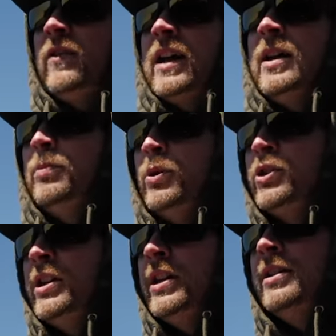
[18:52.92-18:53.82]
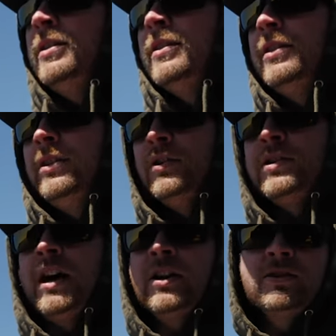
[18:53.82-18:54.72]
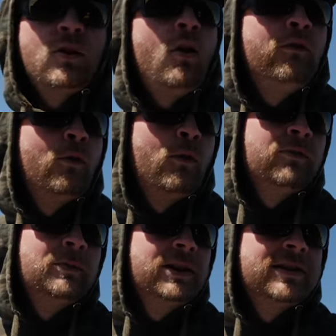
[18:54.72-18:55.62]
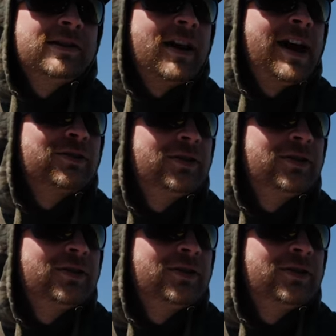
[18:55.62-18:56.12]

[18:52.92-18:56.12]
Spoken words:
if I get pushed in, your tires, all four of them, are getting slashed.